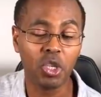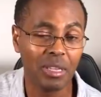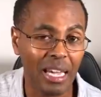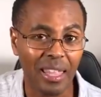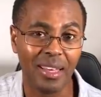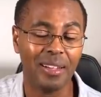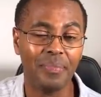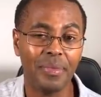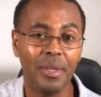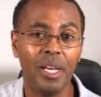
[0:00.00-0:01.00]
together.
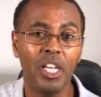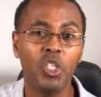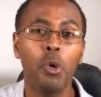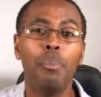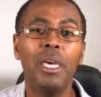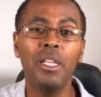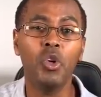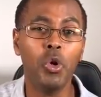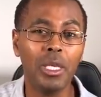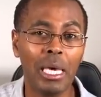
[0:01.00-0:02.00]
So be in
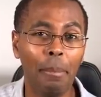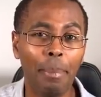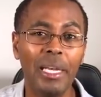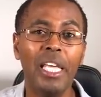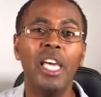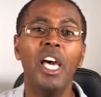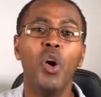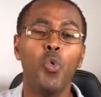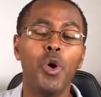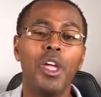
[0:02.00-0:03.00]
good company
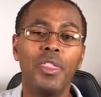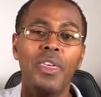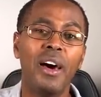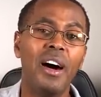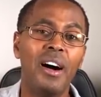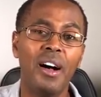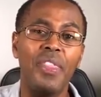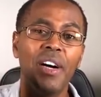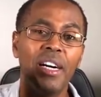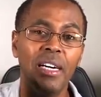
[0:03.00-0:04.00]
with
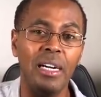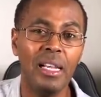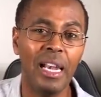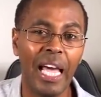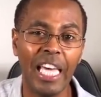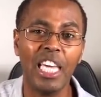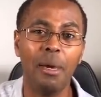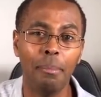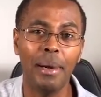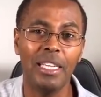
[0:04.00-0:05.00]
other
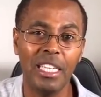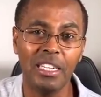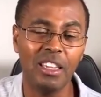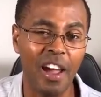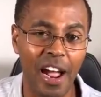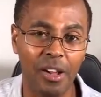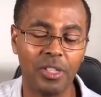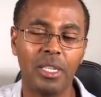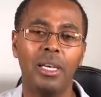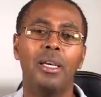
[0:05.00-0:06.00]
like-minded
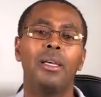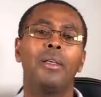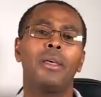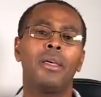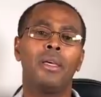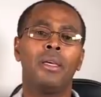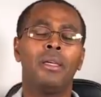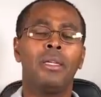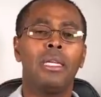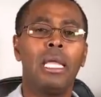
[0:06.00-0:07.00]
girls.
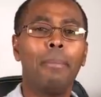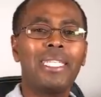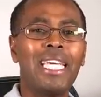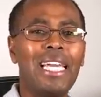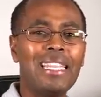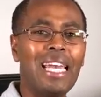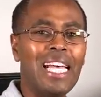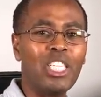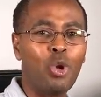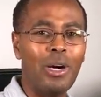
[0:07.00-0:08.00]
Number 10 and the
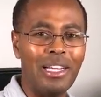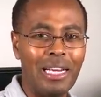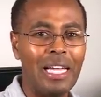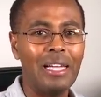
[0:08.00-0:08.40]
last one.